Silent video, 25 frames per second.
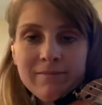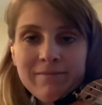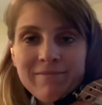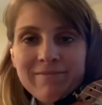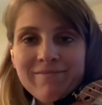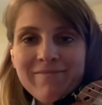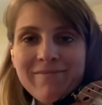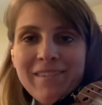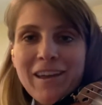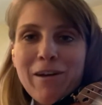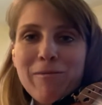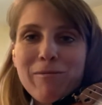
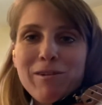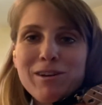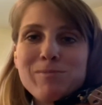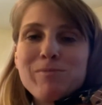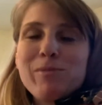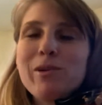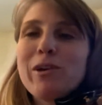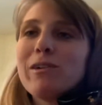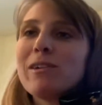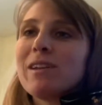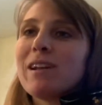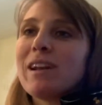How much
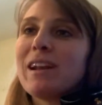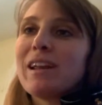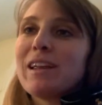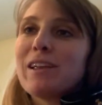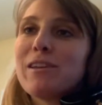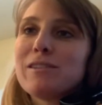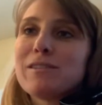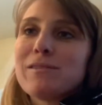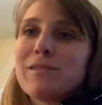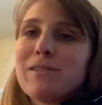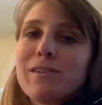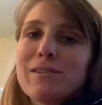bow did I
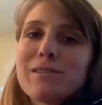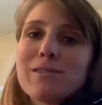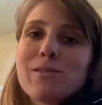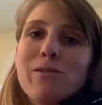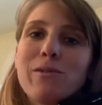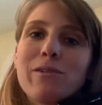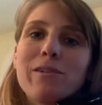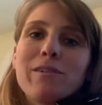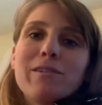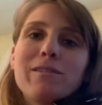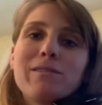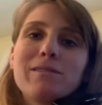use for those
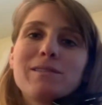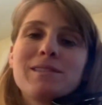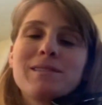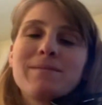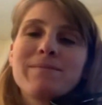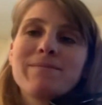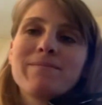quarter notes?